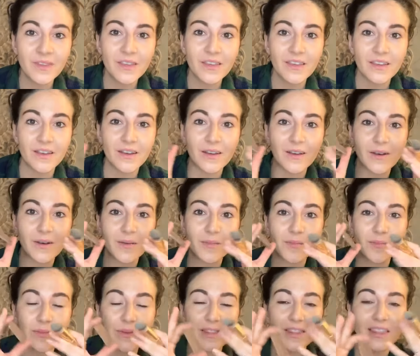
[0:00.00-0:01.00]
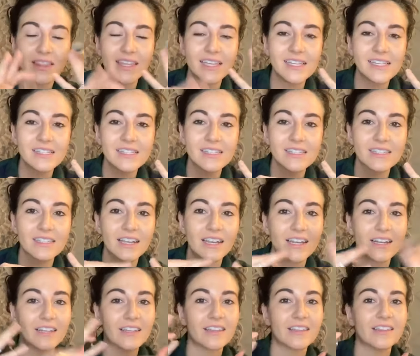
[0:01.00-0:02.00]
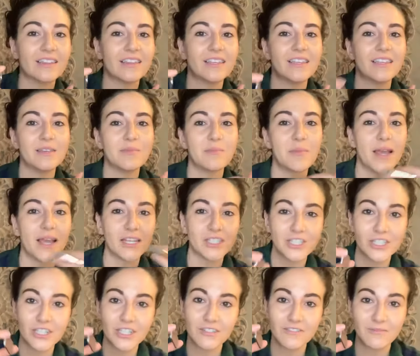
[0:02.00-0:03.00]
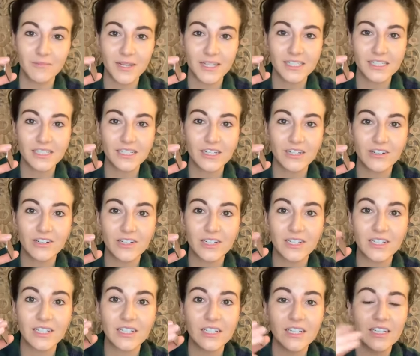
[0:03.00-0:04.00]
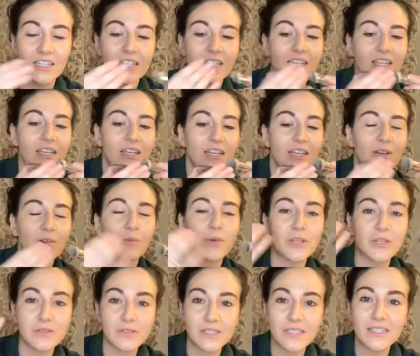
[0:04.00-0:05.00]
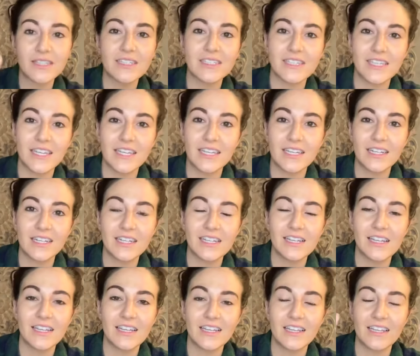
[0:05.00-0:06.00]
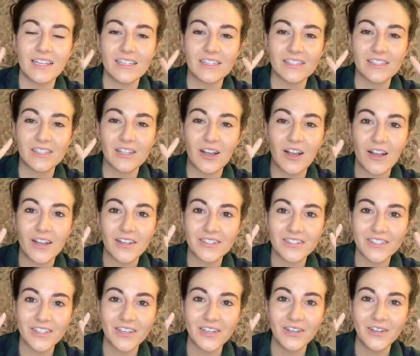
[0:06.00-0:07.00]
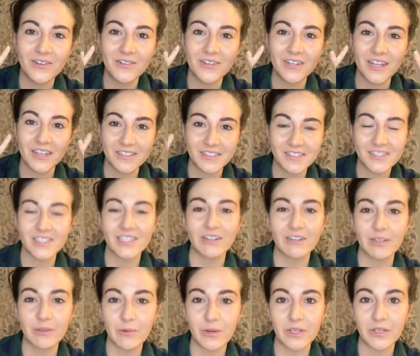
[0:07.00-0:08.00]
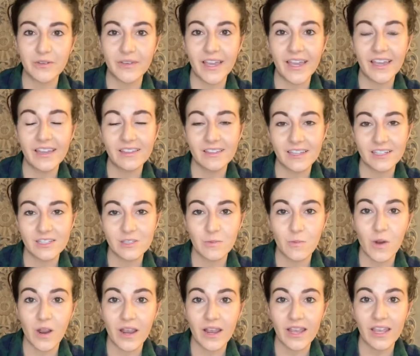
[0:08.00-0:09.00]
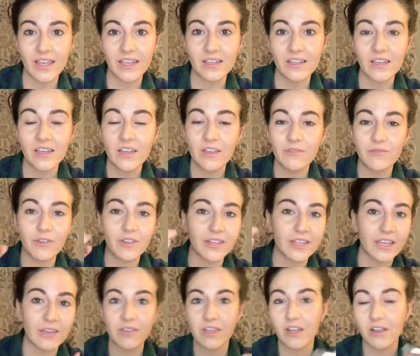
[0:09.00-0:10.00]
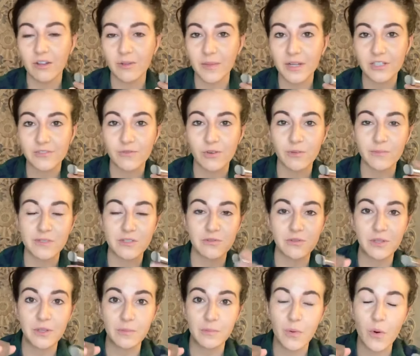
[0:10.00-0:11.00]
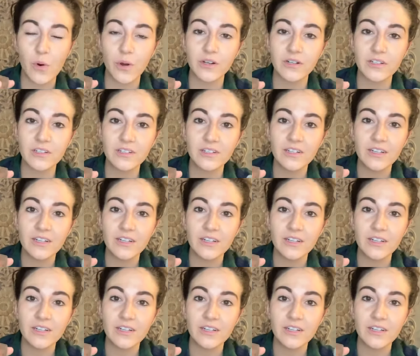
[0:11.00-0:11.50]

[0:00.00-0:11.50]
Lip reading: But this is kind of the magic of mascara. What you see in the tin is not necessarily what you get, and that's why filling out the color match form is really important,